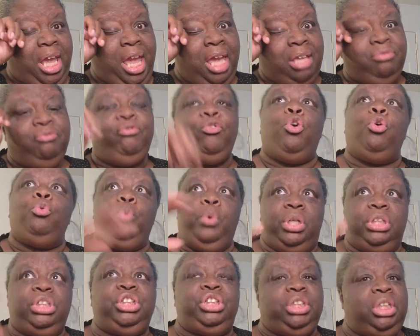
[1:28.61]
And for
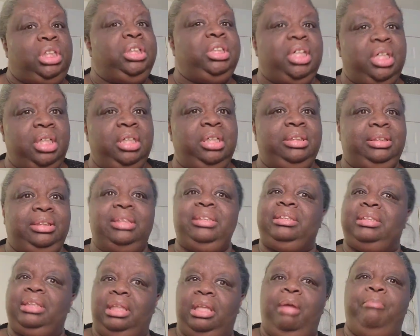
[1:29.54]
what she does, a
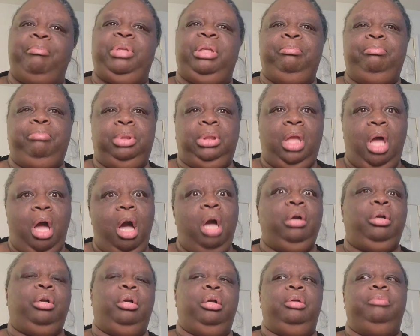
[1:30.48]
celebrity
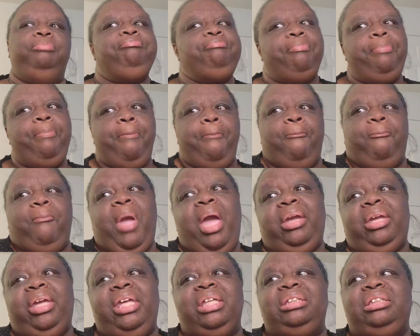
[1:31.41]
blogger,
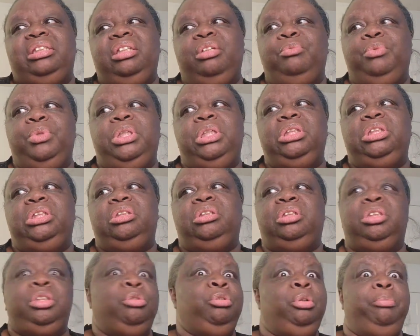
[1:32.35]
I guess it was
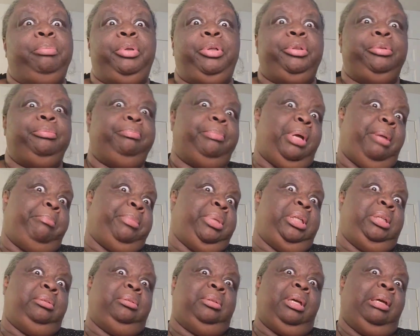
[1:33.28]
suitable. I
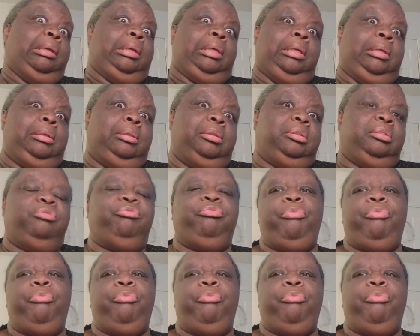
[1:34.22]
mean, I guess.